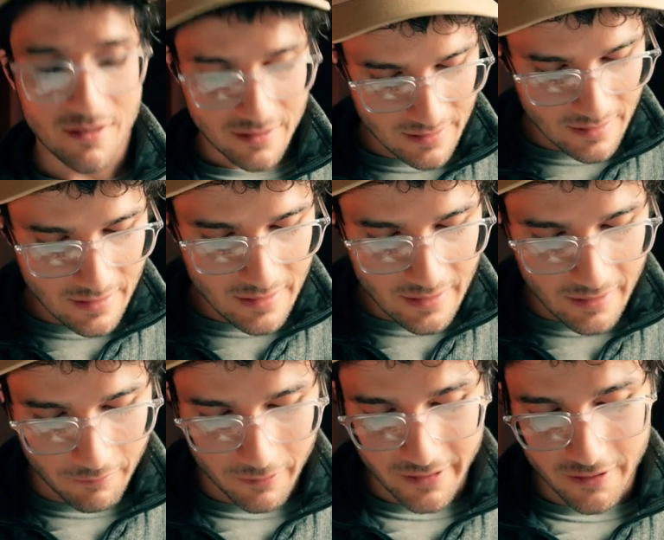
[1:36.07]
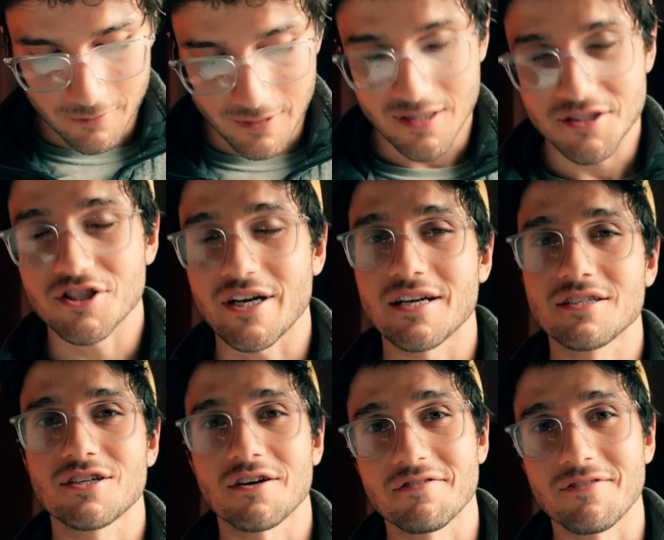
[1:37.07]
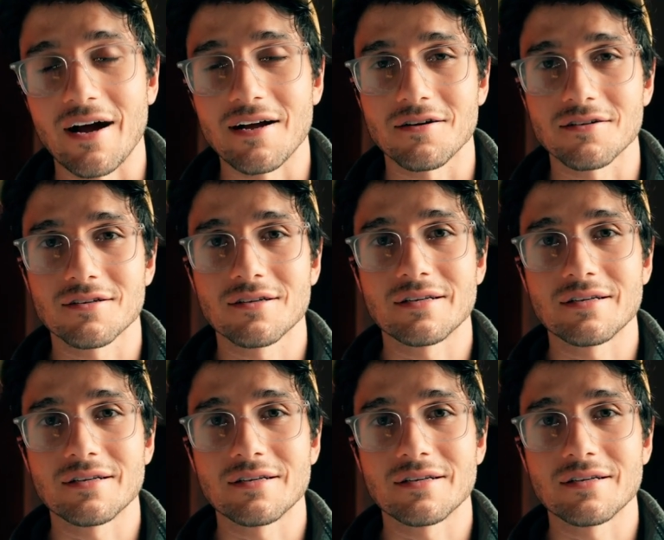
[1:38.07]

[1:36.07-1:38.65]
and we're going to want to change our file